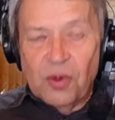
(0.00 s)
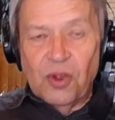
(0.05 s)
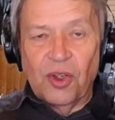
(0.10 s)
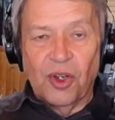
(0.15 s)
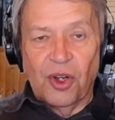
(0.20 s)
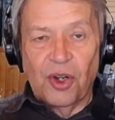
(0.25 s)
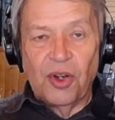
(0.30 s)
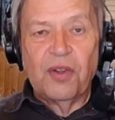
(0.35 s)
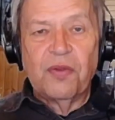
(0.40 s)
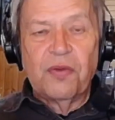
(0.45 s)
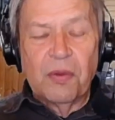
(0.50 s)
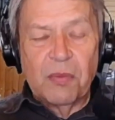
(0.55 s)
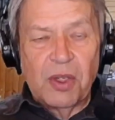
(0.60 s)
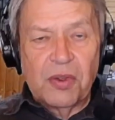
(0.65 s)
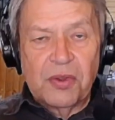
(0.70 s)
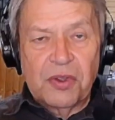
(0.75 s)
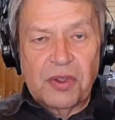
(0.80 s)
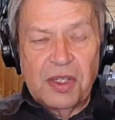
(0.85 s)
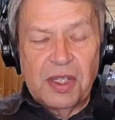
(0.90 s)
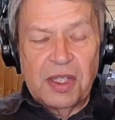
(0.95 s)

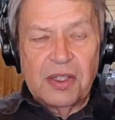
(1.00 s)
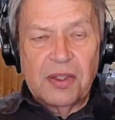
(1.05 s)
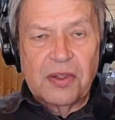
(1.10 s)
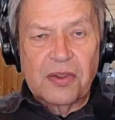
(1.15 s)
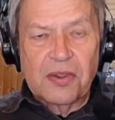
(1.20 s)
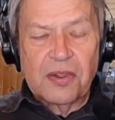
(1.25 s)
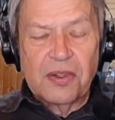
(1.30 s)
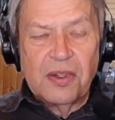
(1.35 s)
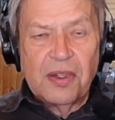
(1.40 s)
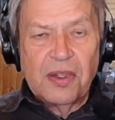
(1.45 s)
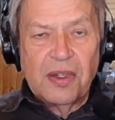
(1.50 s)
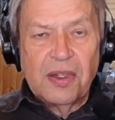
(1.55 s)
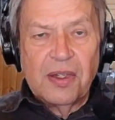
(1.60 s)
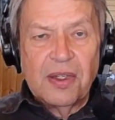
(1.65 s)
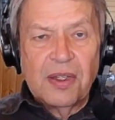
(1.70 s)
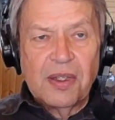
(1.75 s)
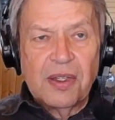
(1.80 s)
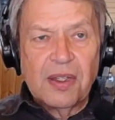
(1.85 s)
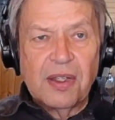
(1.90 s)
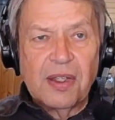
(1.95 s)
basically,
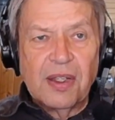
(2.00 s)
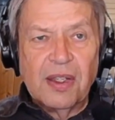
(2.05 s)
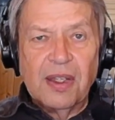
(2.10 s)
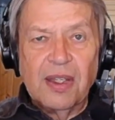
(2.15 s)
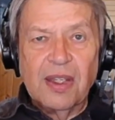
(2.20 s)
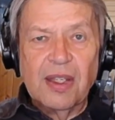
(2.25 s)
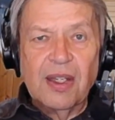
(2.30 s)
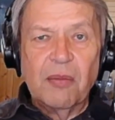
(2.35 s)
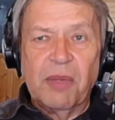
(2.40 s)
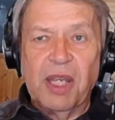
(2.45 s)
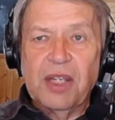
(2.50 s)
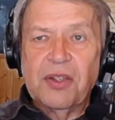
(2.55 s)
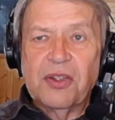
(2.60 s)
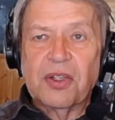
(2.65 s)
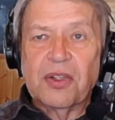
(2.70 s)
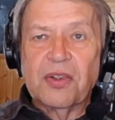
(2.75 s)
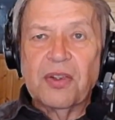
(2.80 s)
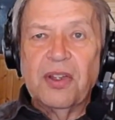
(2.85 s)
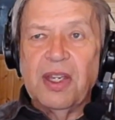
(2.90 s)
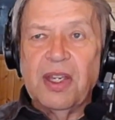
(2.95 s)
what
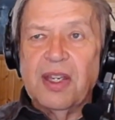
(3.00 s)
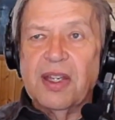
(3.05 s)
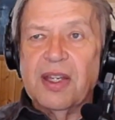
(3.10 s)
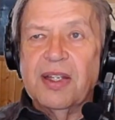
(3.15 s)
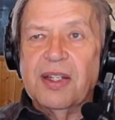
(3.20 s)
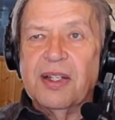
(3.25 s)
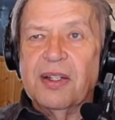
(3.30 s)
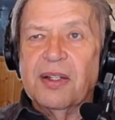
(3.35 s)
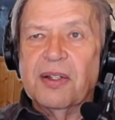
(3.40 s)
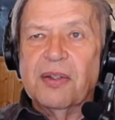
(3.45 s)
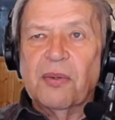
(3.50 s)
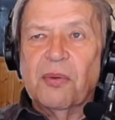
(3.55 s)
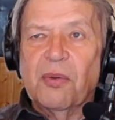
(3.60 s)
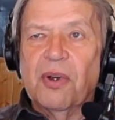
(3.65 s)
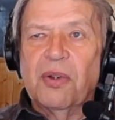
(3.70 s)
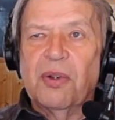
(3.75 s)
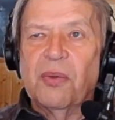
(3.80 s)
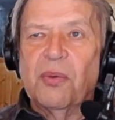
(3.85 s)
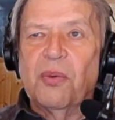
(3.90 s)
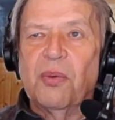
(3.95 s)

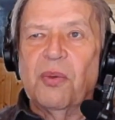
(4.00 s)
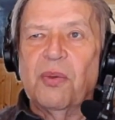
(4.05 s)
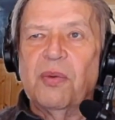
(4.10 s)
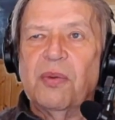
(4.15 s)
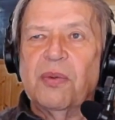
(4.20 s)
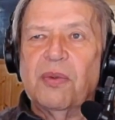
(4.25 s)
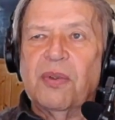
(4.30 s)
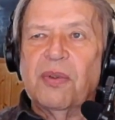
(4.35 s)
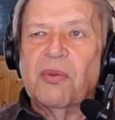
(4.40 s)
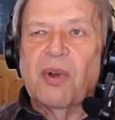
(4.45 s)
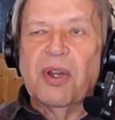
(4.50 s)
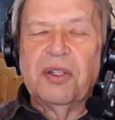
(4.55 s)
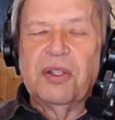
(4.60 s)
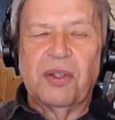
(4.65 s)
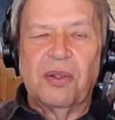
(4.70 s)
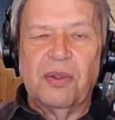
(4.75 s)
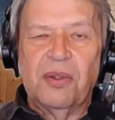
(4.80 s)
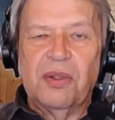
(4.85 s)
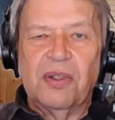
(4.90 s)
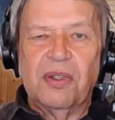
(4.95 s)
do you do with them? Well, you
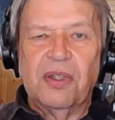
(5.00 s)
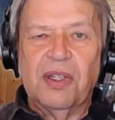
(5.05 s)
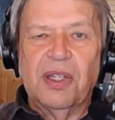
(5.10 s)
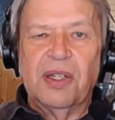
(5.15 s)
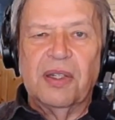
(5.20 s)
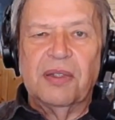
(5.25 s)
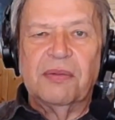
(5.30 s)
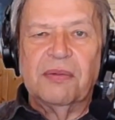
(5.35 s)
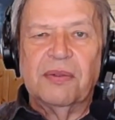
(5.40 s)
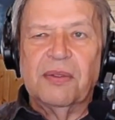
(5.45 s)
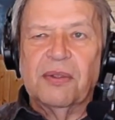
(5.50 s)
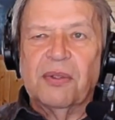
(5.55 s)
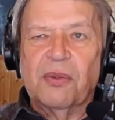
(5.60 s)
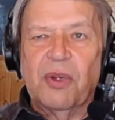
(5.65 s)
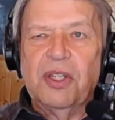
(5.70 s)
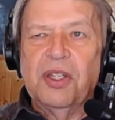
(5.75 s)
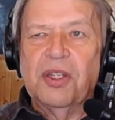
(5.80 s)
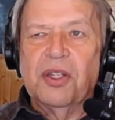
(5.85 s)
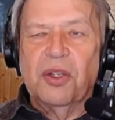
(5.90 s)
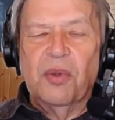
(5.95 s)
ruminate
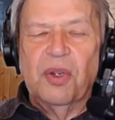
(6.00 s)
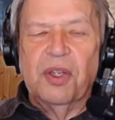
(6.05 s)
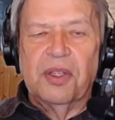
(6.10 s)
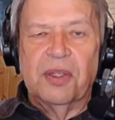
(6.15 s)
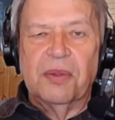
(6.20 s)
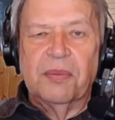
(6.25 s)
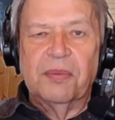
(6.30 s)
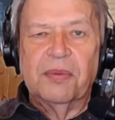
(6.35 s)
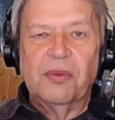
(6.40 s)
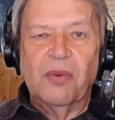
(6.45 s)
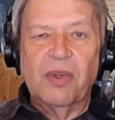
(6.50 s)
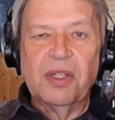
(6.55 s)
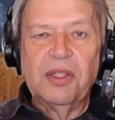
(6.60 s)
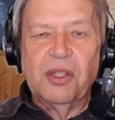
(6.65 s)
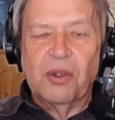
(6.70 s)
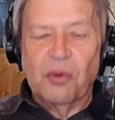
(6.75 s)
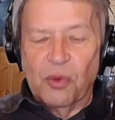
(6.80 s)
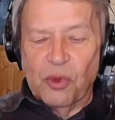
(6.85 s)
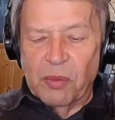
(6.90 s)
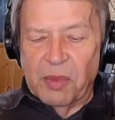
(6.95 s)
and you just make yourself
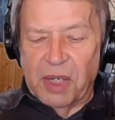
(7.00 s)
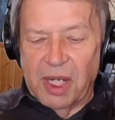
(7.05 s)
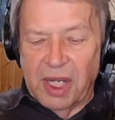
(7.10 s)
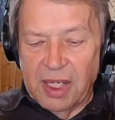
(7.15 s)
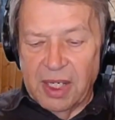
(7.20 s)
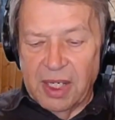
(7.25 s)
worse.